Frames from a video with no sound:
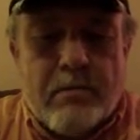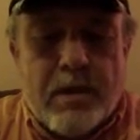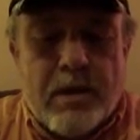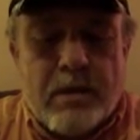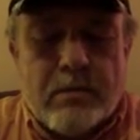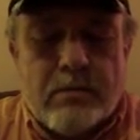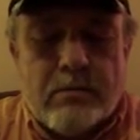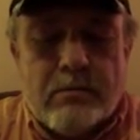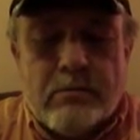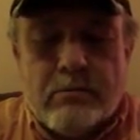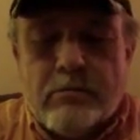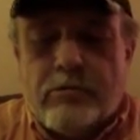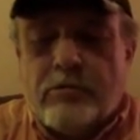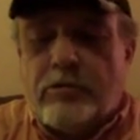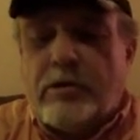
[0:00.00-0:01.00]
box.
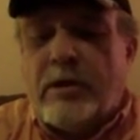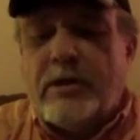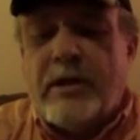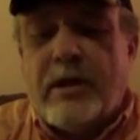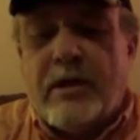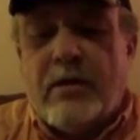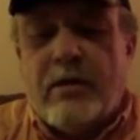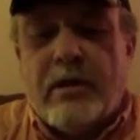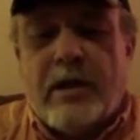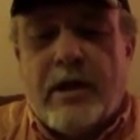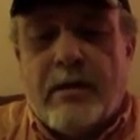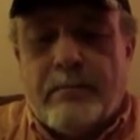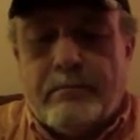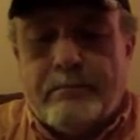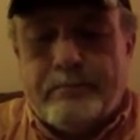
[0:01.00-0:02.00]
So let's take a look
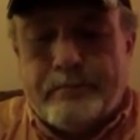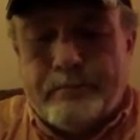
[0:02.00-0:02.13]
at them.